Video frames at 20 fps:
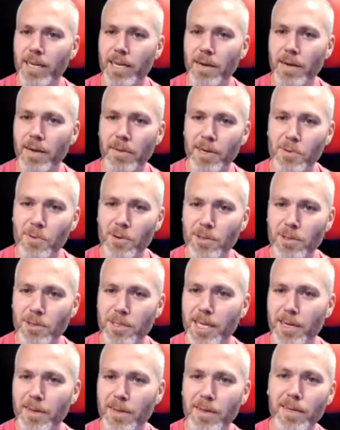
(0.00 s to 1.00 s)
now than I was
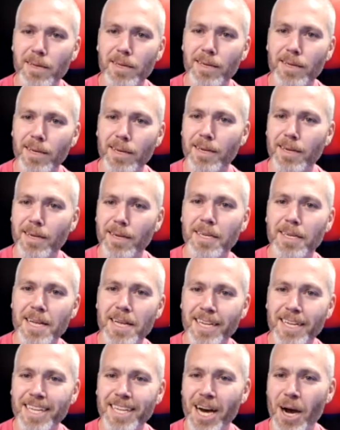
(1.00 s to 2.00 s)
then, I think.
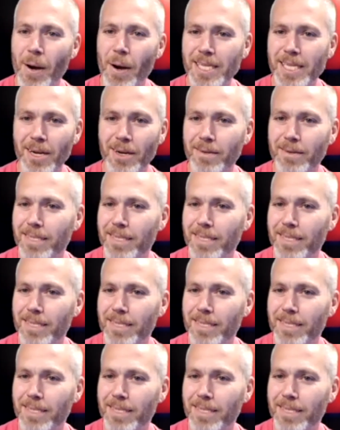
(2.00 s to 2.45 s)
No, I don't.